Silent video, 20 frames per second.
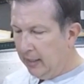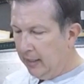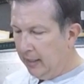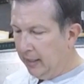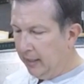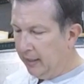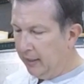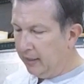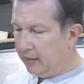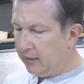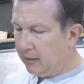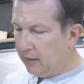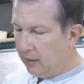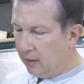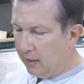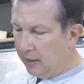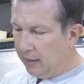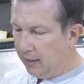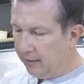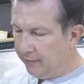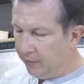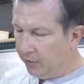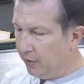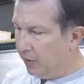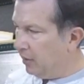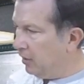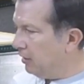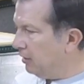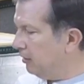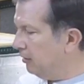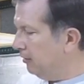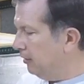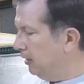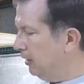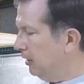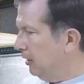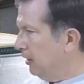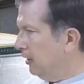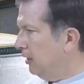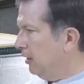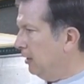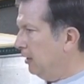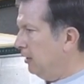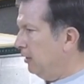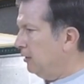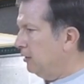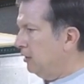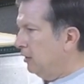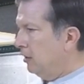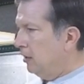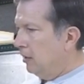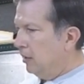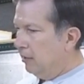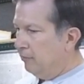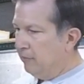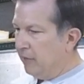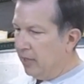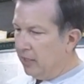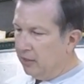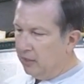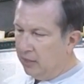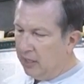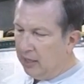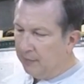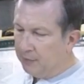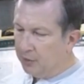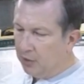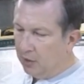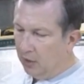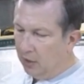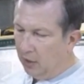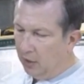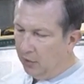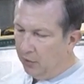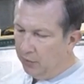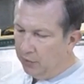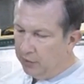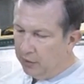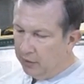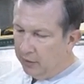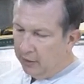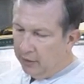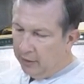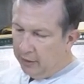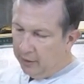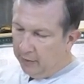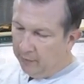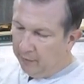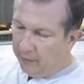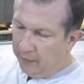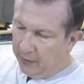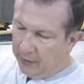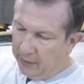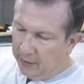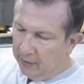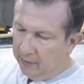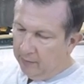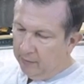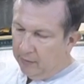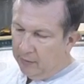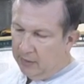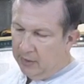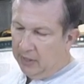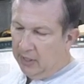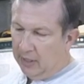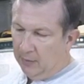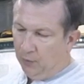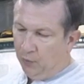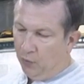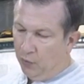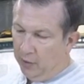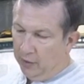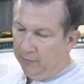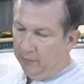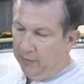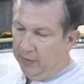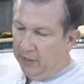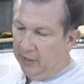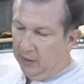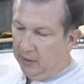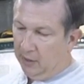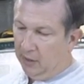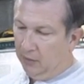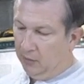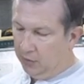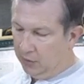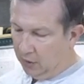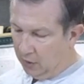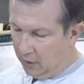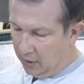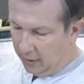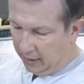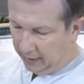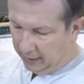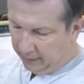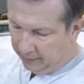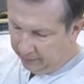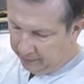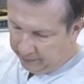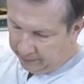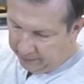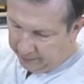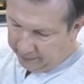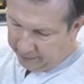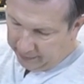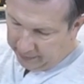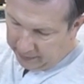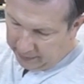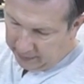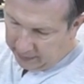And its cover here is kept closed by the top one being closed on it.